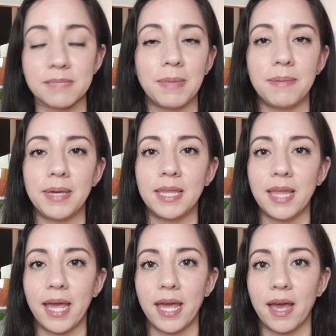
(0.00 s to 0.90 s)
maybe
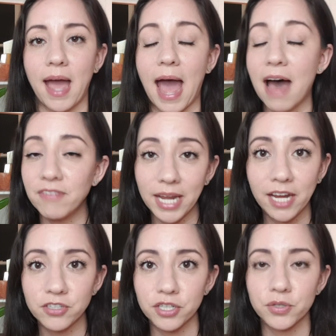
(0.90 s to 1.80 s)
they have an
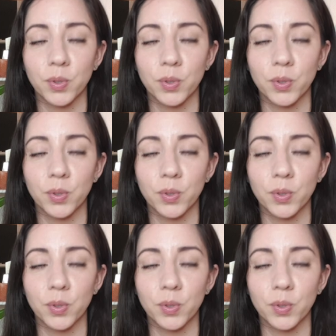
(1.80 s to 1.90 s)
agent